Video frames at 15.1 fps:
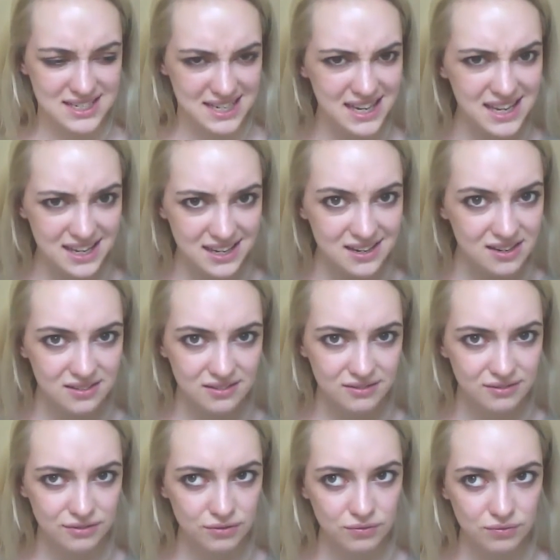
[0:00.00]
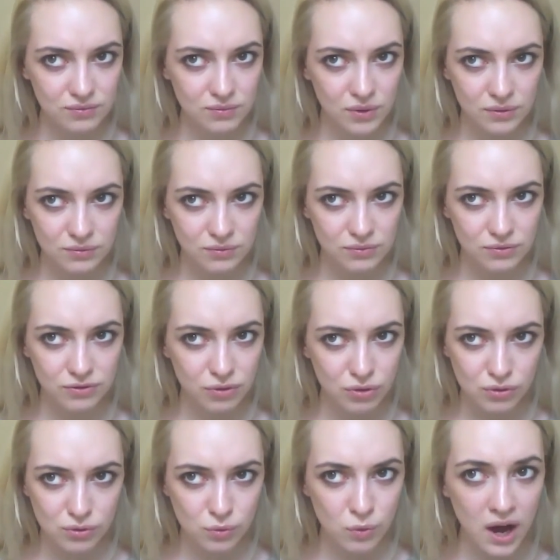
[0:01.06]
did,
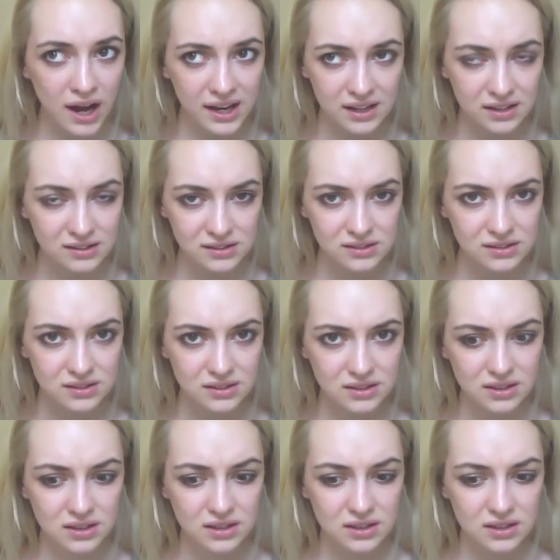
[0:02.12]
for a while.